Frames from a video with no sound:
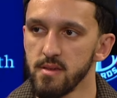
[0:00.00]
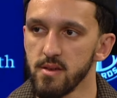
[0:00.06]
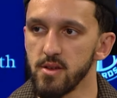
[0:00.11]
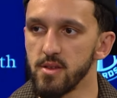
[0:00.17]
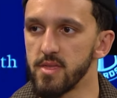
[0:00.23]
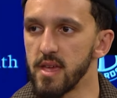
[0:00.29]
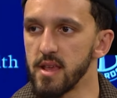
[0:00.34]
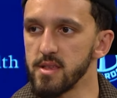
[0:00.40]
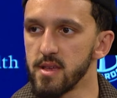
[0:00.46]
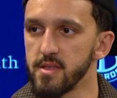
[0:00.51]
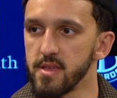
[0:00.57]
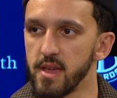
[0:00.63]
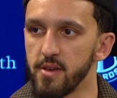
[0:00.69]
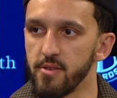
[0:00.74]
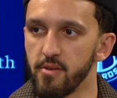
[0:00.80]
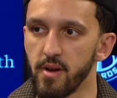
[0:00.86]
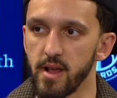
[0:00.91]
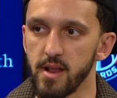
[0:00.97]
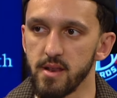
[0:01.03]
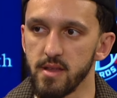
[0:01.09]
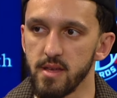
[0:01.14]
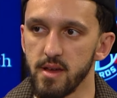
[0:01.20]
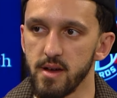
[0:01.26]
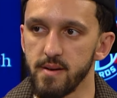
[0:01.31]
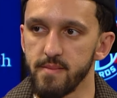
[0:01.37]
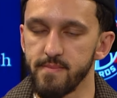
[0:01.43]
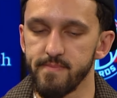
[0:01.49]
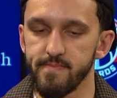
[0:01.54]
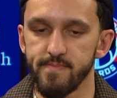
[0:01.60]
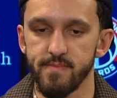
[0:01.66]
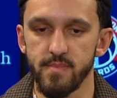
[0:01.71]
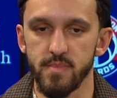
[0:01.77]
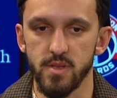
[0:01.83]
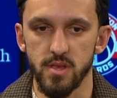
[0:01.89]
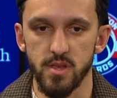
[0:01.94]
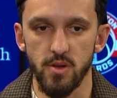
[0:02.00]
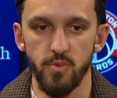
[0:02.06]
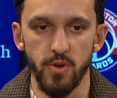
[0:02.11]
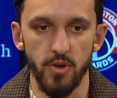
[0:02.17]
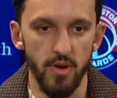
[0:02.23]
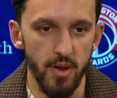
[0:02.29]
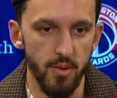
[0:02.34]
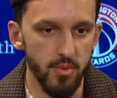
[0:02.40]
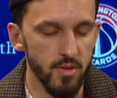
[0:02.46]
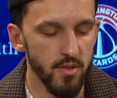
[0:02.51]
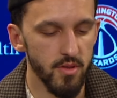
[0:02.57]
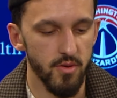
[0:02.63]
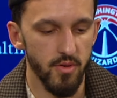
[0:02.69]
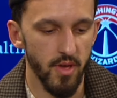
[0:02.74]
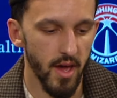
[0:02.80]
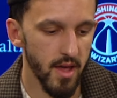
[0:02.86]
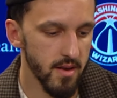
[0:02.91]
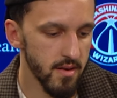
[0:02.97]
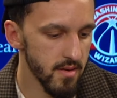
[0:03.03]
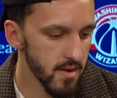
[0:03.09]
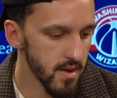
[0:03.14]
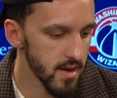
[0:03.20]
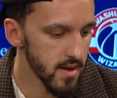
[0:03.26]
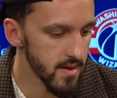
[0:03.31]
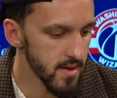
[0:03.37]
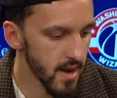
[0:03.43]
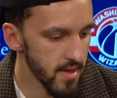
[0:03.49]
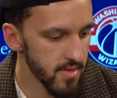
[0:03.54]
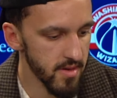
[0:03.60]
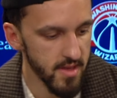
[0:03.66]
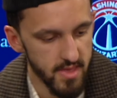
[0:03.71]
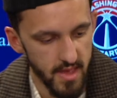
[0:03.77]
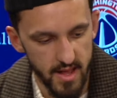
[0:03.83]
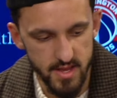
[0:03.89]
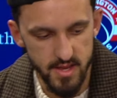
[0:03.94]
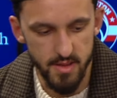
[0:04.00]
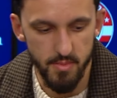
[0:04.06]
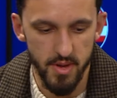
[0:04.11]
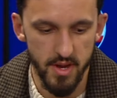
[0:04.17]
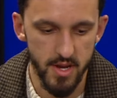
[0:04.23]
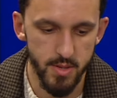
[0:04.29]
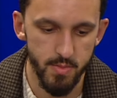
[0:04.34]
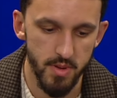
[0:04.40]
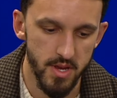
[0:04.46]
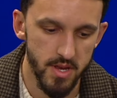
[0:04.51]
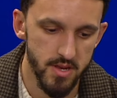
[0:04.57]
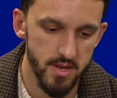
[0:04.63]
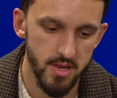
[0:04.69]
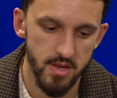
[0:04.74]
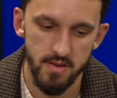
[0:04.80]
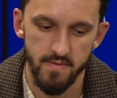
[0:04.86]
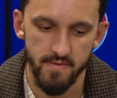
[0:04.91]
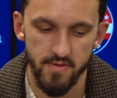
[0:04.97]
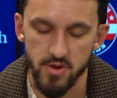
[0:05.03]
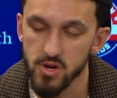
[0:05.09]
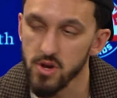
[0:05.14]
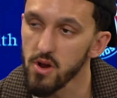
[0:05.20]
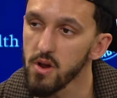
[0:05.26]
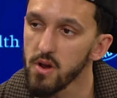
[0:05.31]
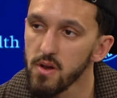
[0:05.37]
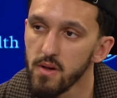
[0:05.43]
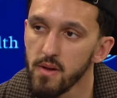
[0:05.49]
good things on the other end, um, and so we were able to do that, uh, and I think that's the biggest piece for sure.